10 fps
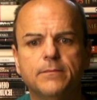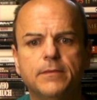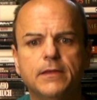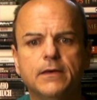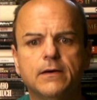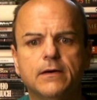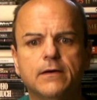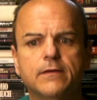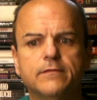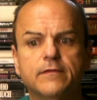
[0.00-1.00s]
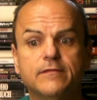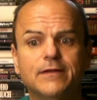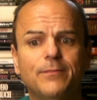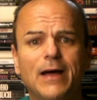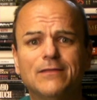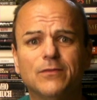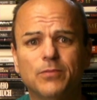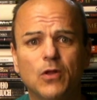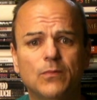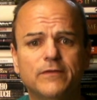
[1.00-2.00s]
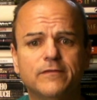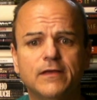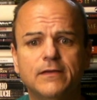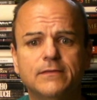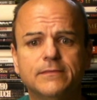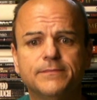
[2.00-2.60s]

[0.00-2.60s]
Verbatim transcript: Because isn't it about diplomacy?